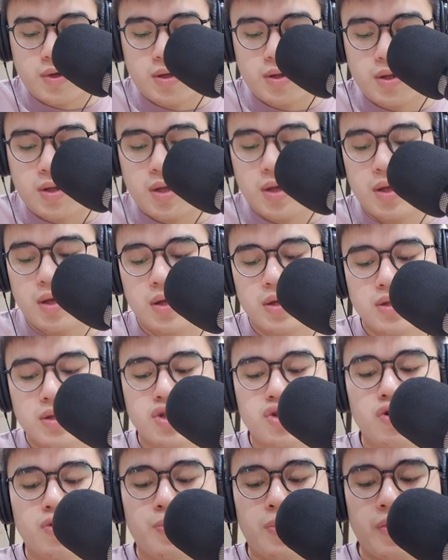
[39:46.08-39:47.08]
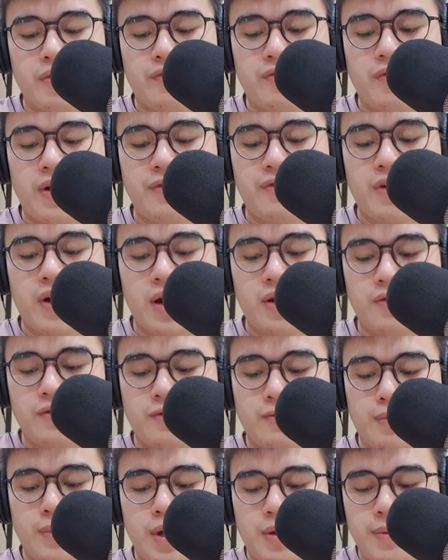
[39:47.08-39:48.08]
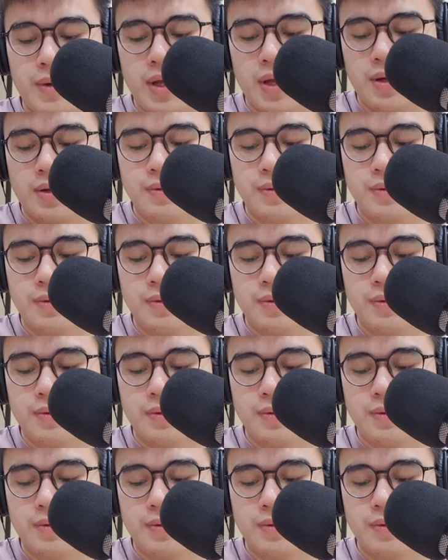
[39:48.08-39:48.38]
I think 0.55 maybe.